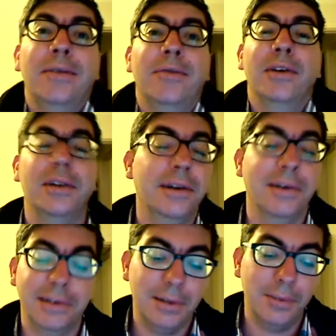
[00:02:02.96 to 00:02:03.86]
different,
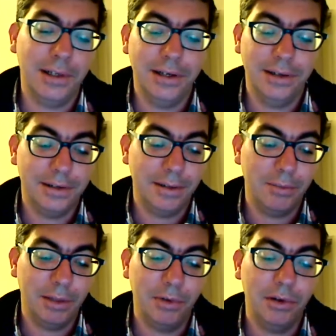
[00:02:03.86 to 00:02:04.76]

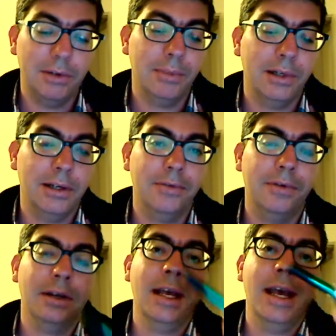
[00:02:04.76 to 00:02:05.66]
simply put, a bit
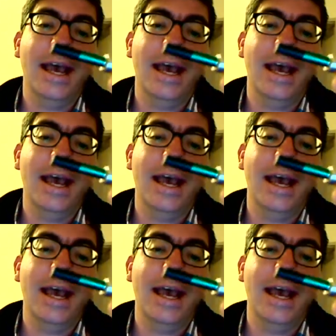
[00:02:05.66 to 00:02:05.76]
different.